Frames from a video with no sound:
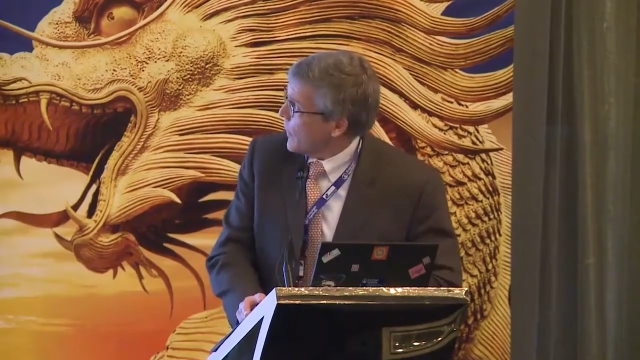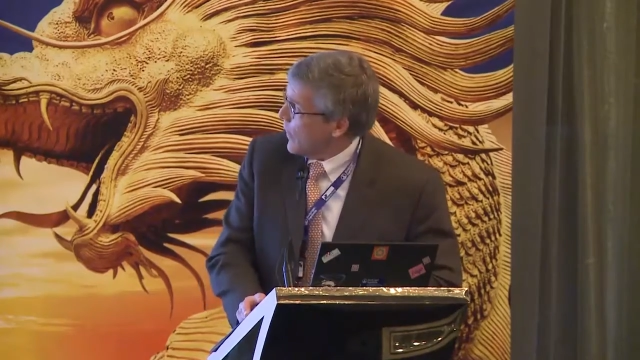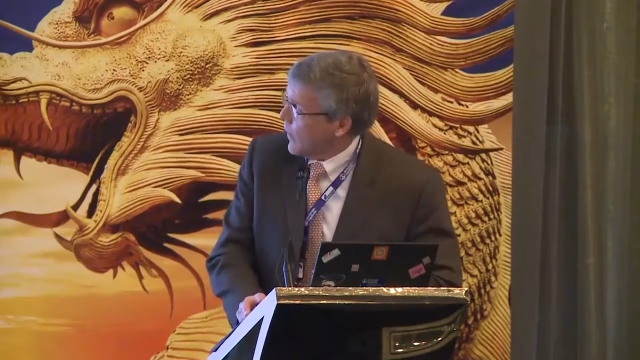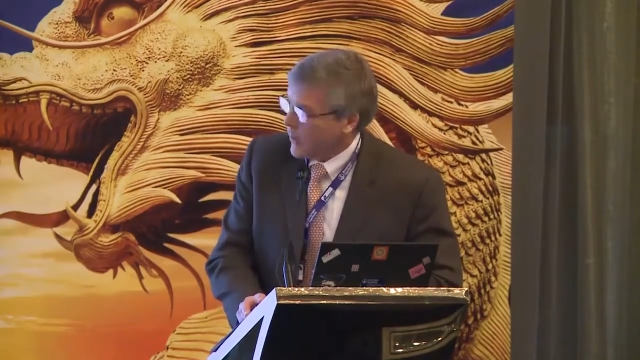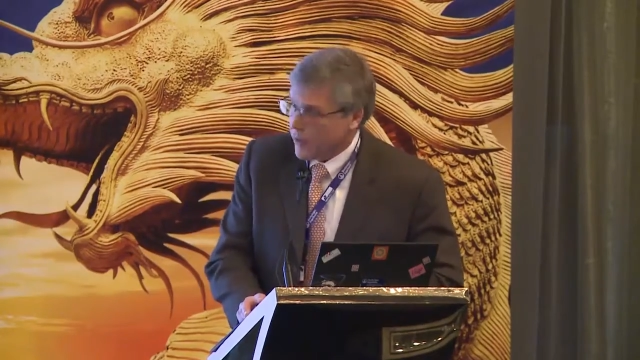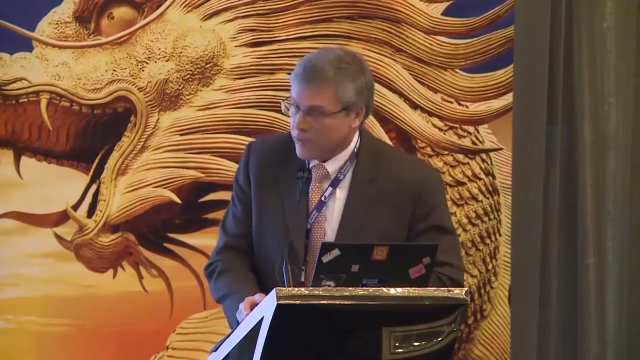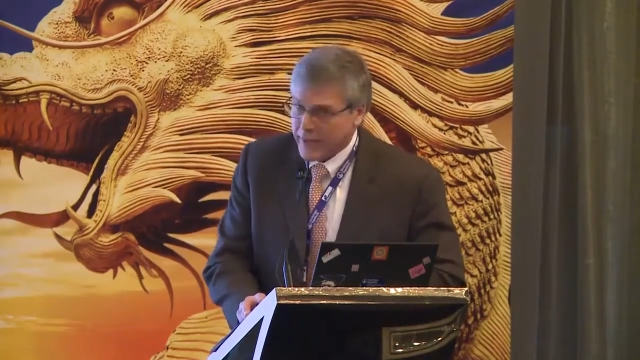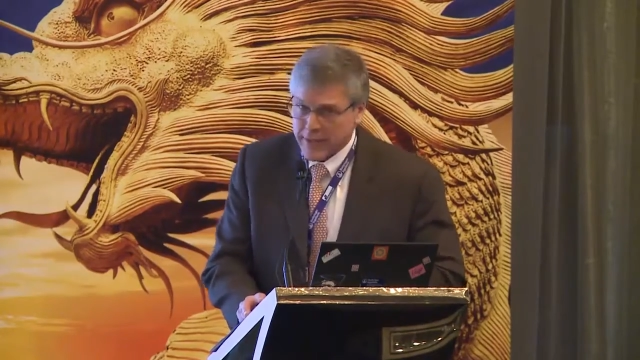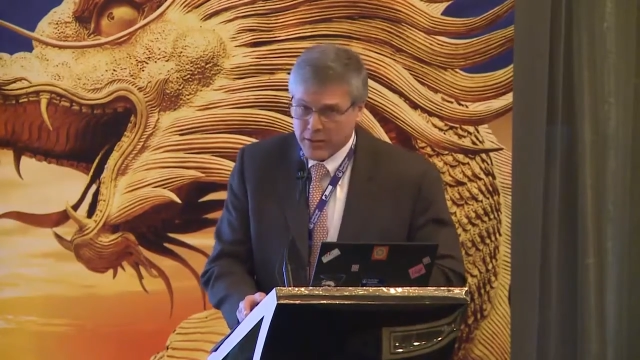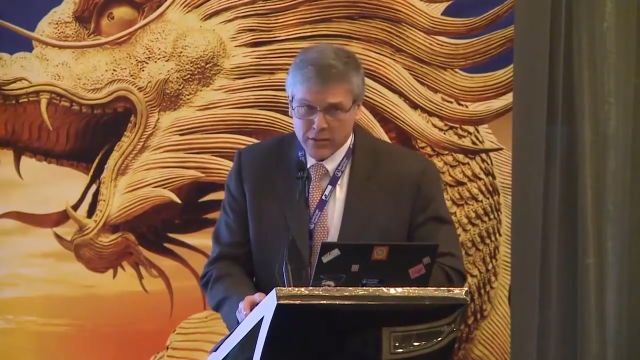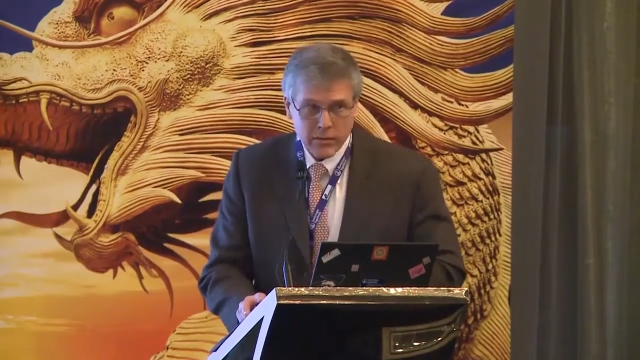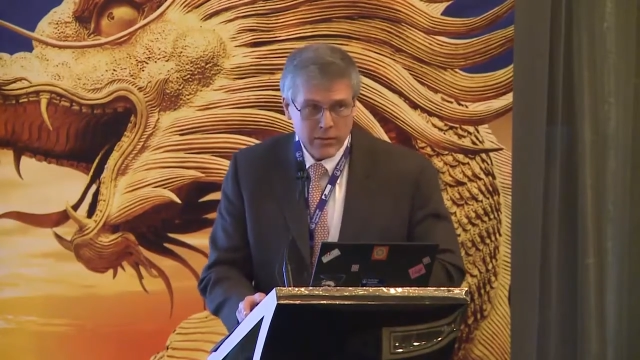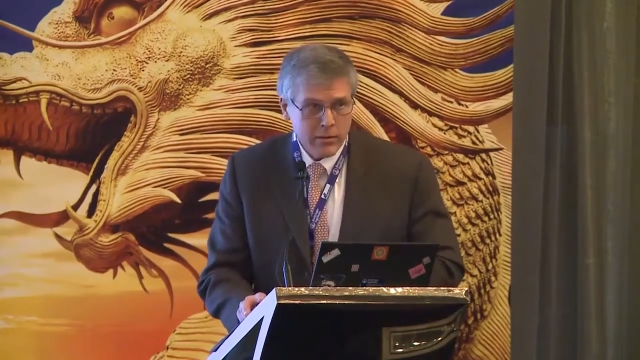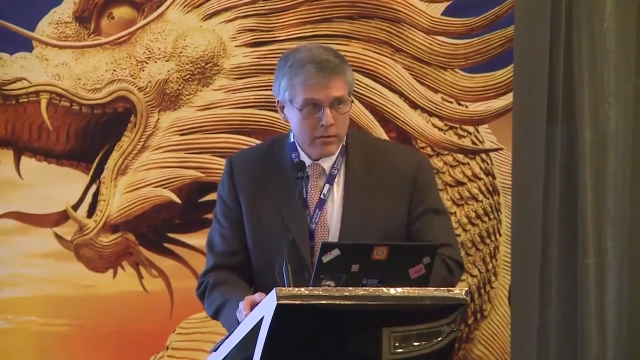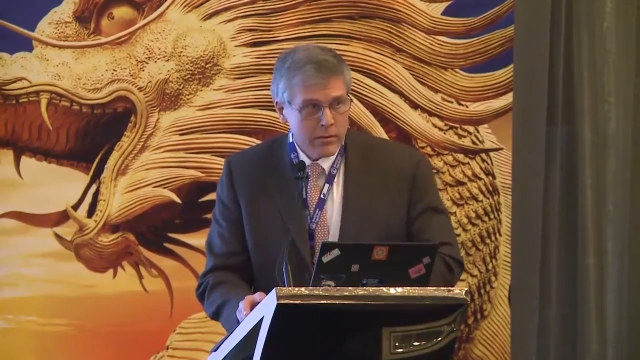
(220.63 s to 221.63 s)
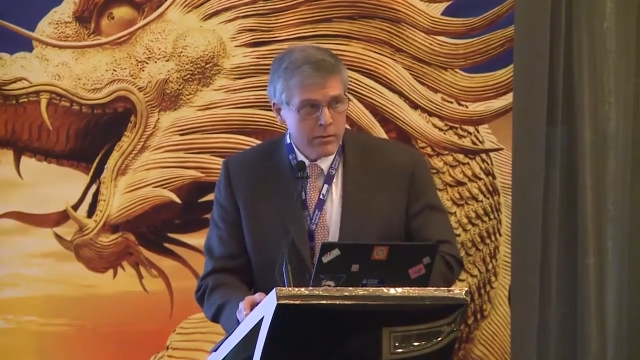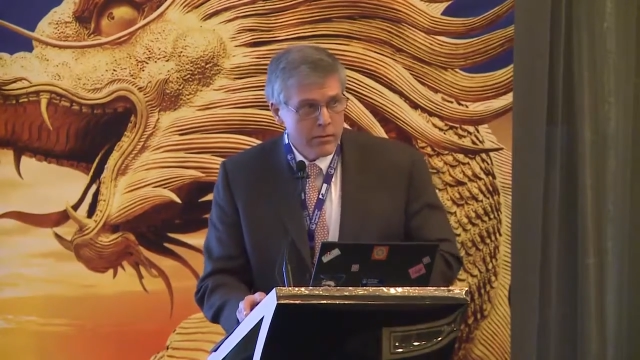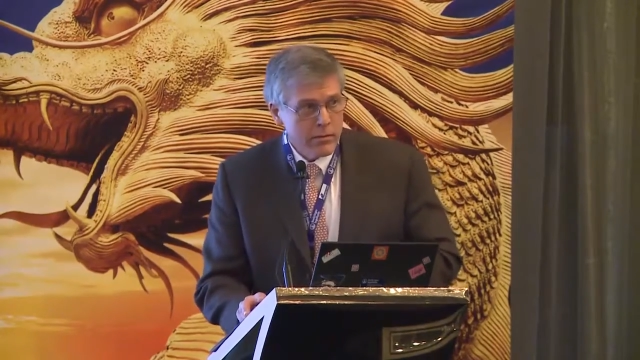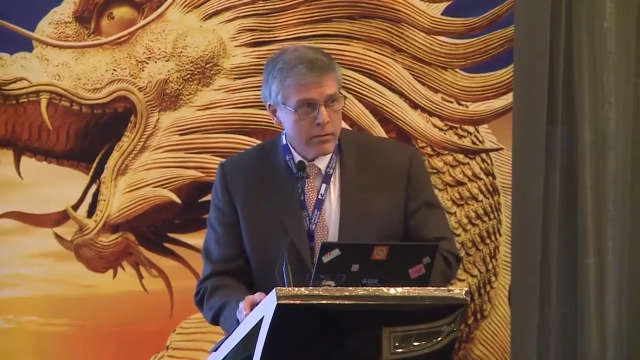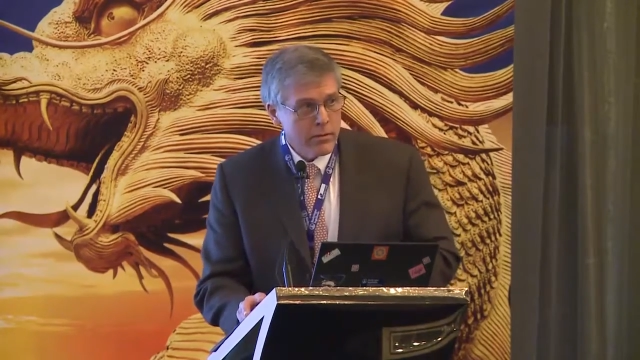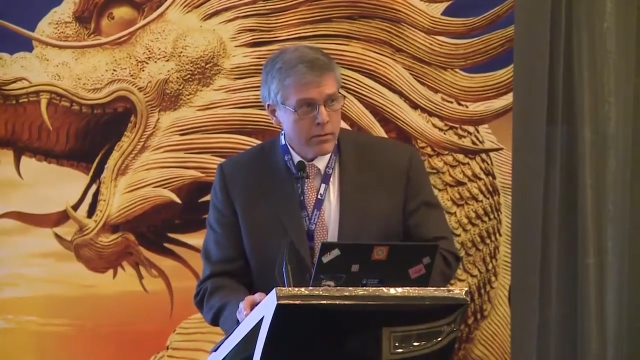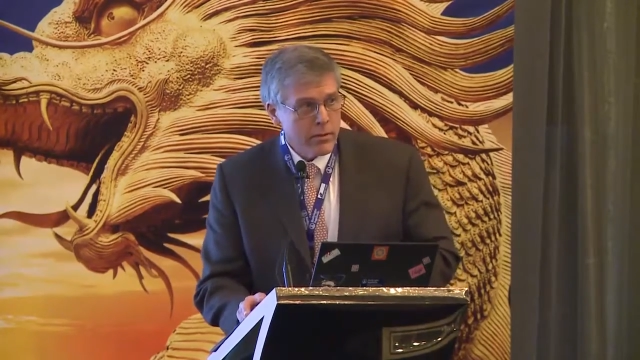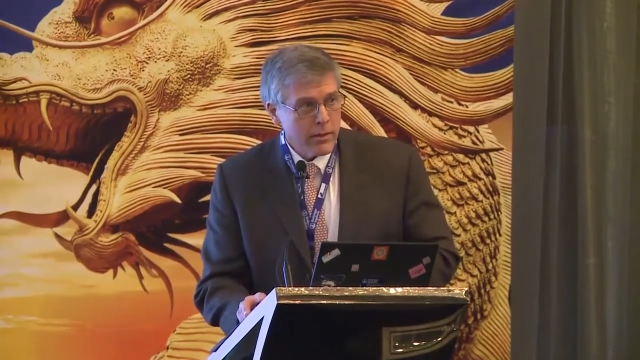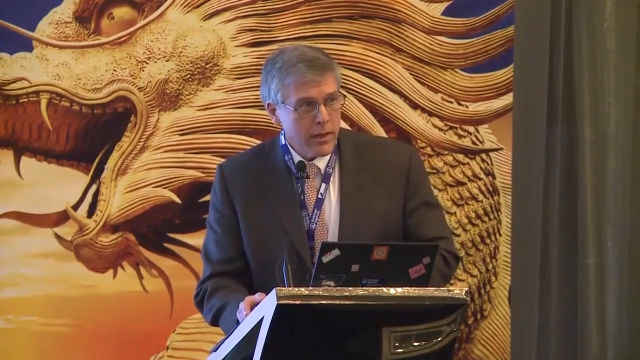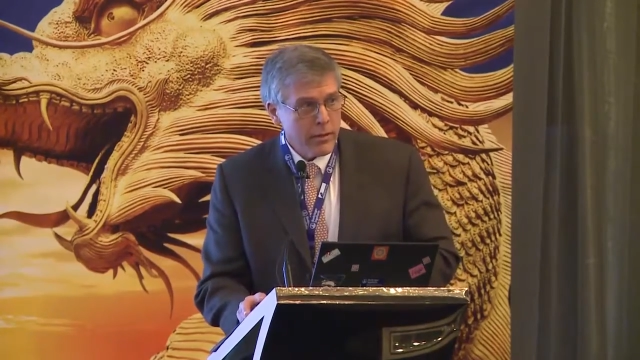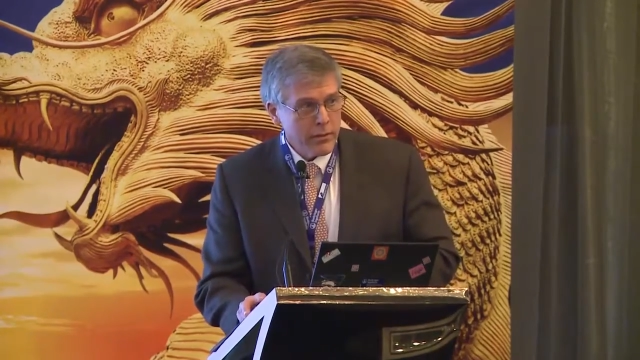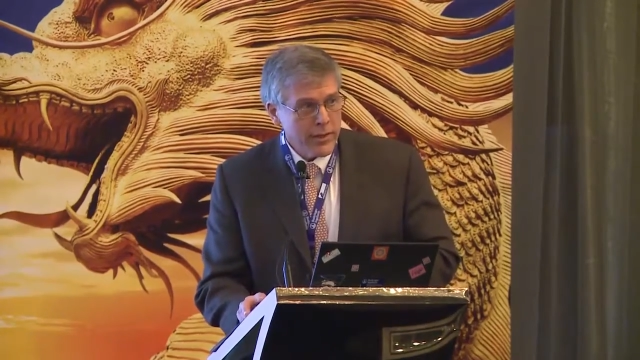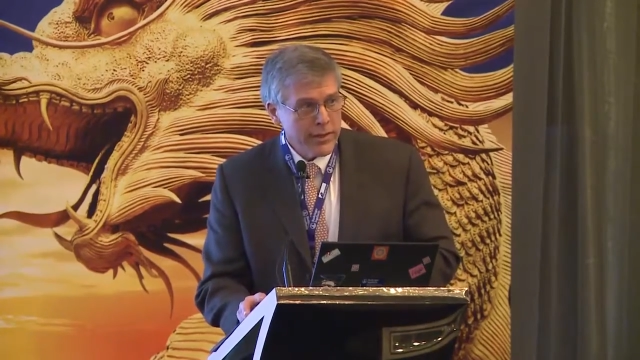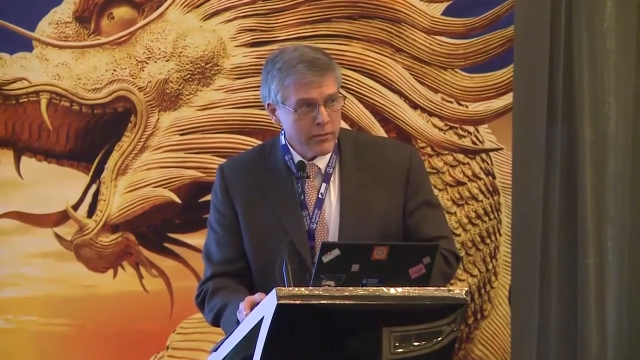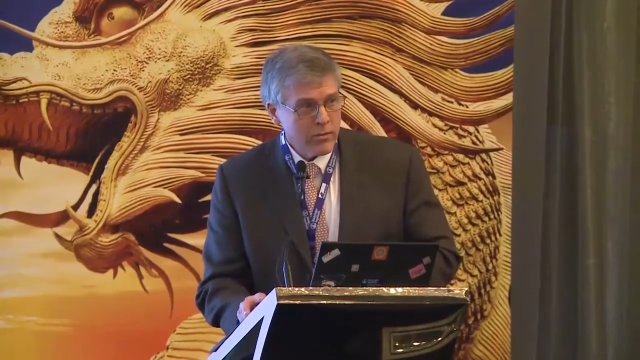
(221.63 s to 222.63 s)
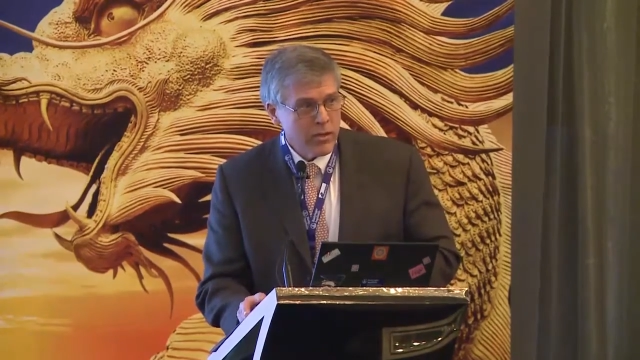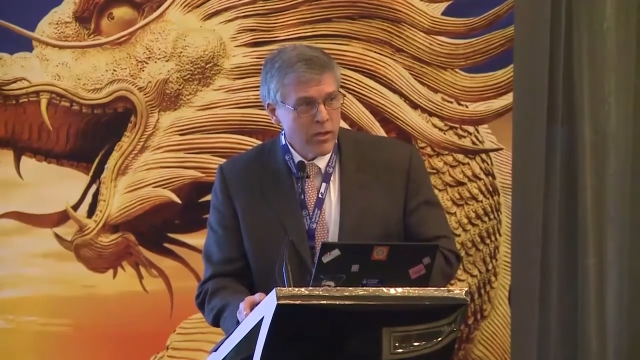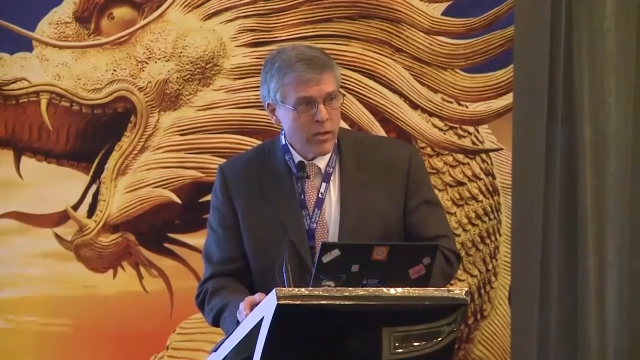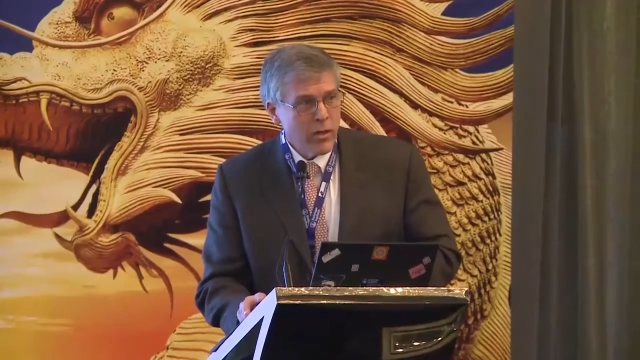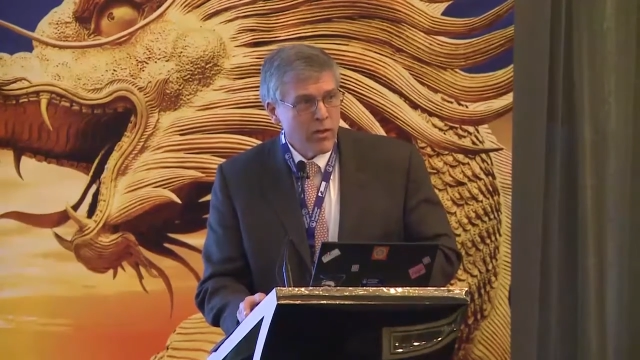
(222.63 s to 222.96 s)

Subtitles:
and the dentist, the town dentist.